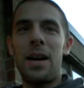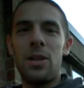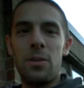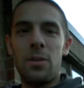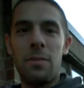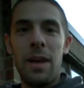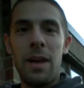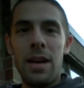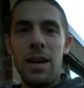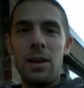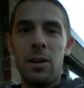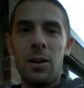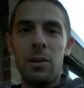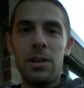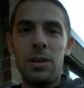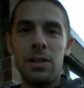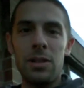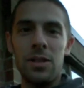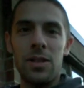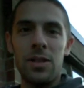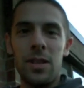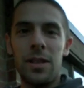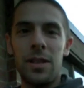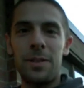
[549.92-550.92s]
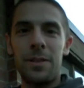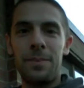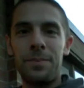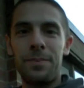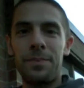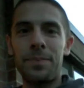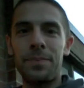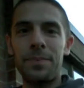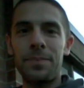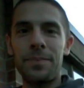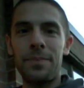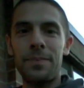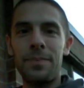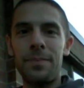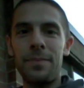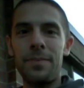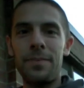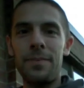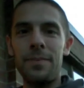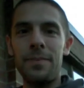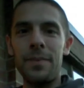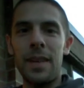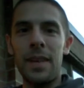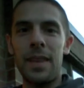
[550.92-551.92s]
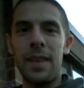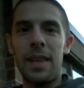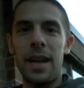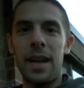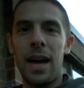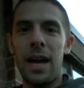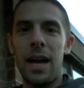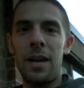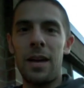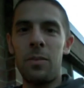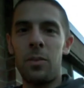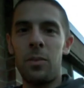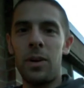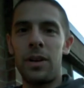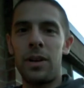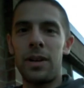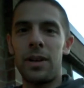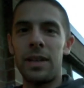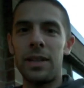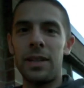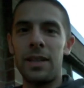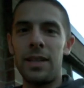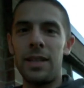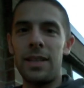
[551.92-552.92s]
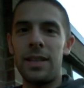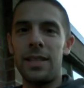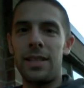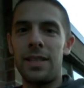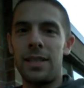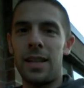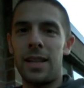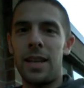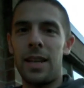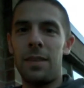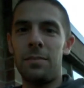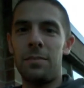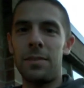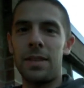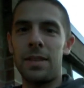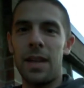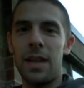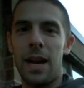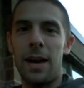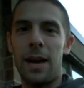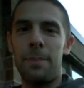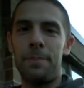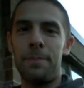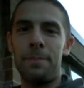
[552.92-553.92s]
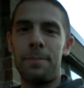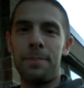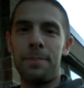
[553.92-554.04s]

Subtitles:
may notice that I am wearing the same top